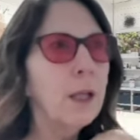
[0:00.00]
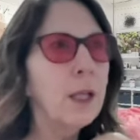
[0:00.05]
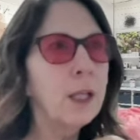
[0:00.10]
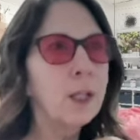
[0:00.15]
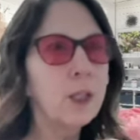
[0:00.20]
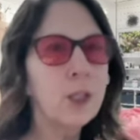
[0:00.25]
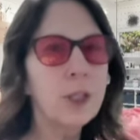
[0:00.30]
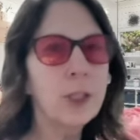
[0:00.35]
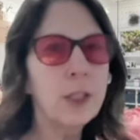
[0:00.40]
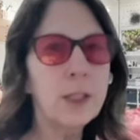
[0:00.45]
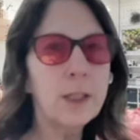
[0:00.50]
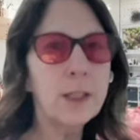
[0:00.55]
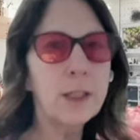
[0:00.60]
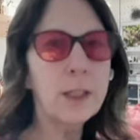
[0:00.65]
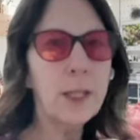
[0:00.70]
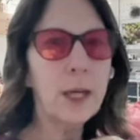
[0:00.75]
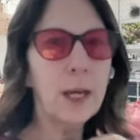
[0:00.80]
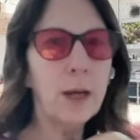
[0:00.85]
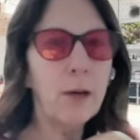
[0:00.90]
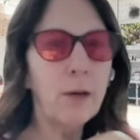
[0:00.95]
it's
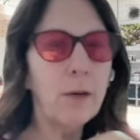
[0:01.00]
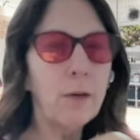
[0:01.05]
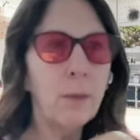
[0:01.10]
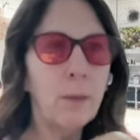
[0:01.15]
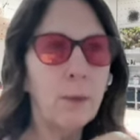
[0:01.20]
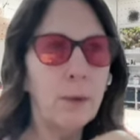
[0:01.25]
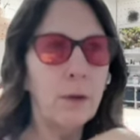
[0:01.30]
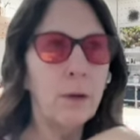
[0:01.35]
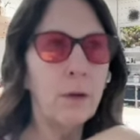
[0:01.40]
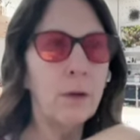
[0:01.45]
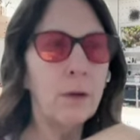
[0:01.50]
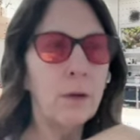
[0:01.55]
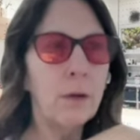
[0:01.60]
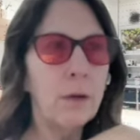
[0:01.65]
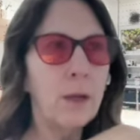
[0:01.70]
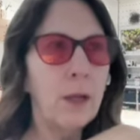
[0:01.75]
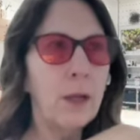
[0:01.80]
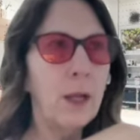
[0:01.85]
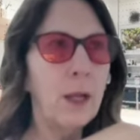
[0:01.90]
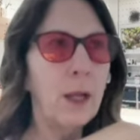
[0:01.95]
just
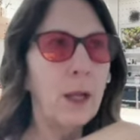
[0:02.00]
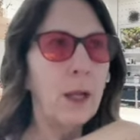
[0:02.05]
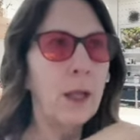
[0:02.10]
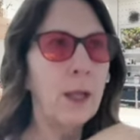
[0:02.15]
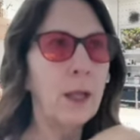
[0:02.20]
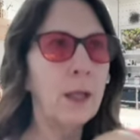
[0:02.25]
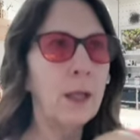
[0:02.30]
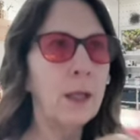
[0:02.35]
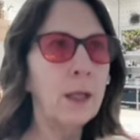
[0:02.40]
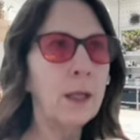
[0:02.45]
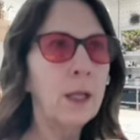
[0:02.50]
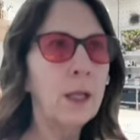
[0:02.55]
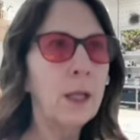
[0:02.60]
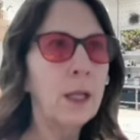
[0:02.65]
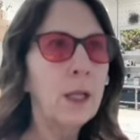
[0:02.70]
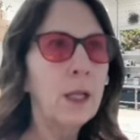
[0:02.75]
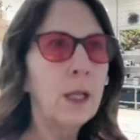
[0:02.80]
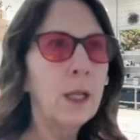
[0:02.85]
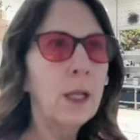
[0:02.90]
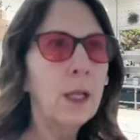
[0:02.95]
terrible. And
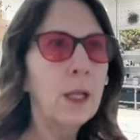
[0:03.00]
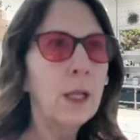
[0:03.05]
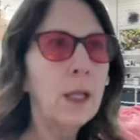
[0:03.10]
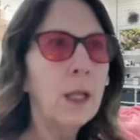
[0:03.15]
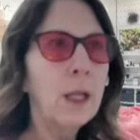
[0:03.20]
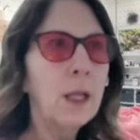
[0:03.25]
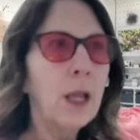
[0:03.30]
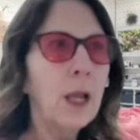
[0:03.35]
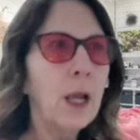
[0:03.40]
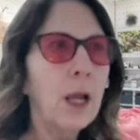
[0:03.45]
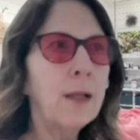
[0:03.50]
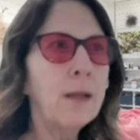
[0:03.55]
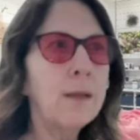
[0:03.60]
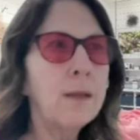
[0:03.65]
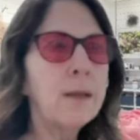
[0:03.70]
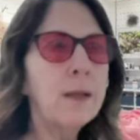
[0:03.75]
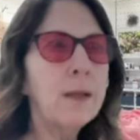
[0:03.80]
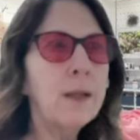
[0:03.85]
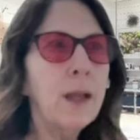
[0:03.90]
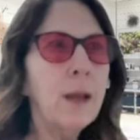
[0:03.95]
I
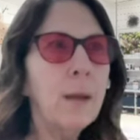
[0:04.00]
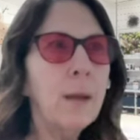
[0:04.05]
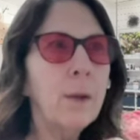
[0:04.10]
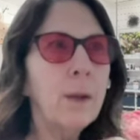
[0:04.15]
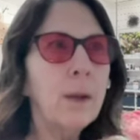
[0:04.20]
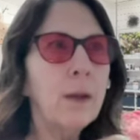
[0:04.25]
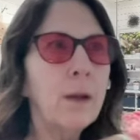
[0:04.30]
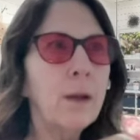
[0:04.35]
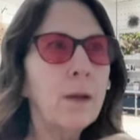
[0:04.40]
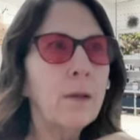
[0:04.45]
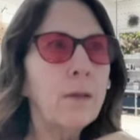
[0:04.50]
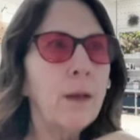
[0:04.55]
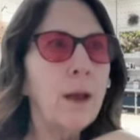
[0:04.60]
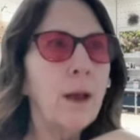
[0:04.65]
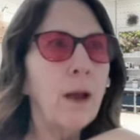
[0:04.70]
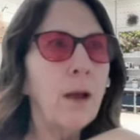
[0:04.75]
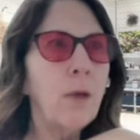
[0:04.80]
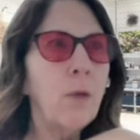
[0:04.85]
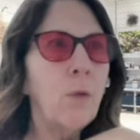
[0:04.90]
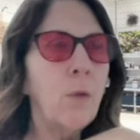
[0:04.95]
did that because
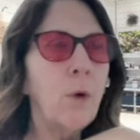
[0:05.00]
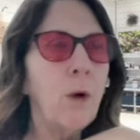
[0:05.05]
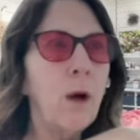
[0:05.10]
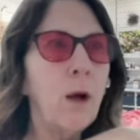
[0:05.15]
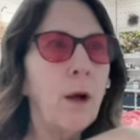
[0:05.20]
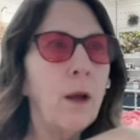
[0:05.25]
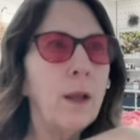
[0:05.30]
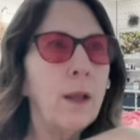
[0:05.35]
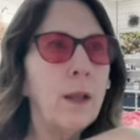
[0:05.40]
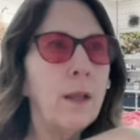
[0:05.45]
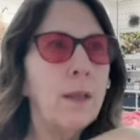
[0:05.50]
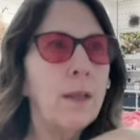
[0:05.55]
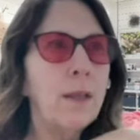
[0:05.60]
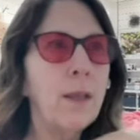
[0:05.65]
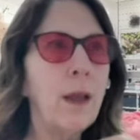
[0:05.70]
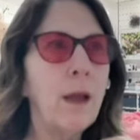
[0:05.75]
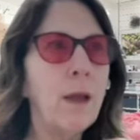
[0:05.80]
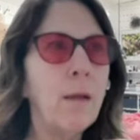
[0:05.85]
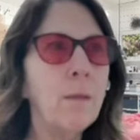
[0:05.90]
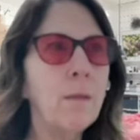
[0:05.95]
I wanted
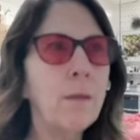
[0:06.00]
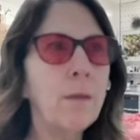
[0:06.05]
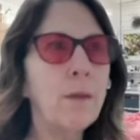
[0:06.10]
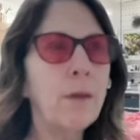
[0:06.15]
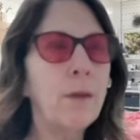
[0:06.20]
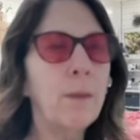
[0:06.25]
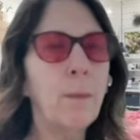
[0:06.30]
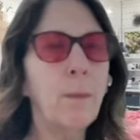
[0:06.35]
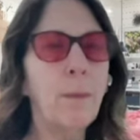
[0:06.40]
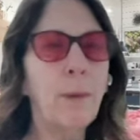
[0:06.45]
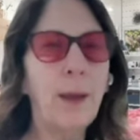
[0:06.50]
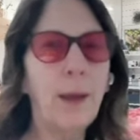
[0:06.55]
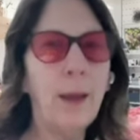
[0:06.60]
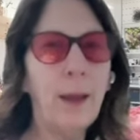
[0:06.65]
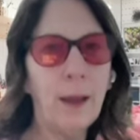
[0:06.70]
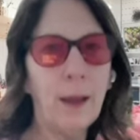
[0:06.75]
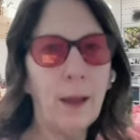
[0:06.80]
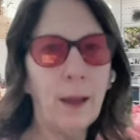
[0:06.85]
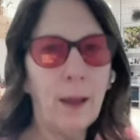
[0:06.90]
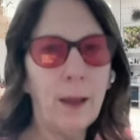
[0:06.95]
them to
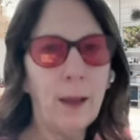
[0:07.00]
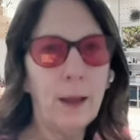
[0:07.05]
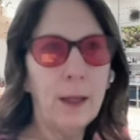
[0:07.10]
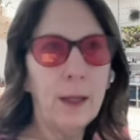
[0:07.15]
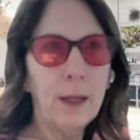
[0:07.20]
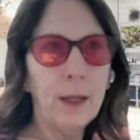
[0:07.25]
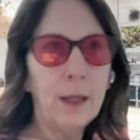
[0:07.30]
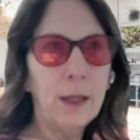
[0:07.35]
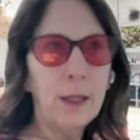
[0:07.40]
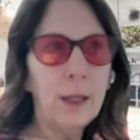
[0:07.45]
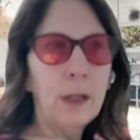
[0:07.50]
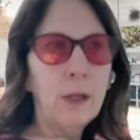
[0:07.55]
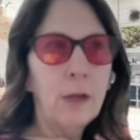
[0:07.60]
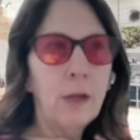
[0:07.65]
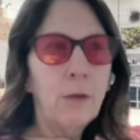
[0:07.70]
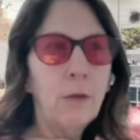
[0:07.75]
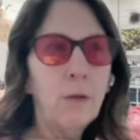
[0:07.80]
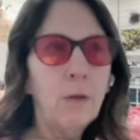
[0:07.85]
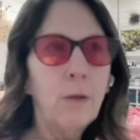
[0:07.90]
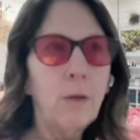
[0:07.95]
pay
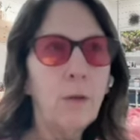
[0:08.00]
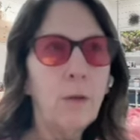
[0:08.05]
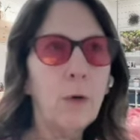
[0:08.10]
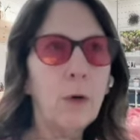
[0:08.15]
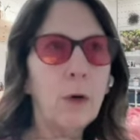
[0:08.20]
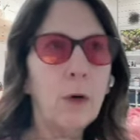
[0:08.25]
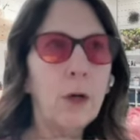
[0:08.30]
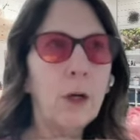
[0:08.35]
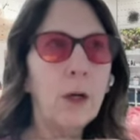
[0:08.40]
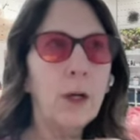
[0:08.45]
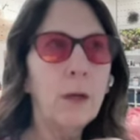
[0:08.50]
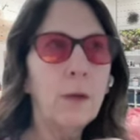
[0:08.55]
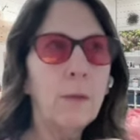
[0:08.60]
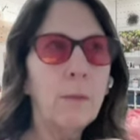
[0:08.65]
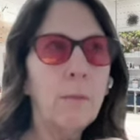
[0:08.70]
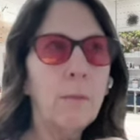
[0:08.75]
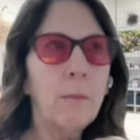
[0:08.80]
for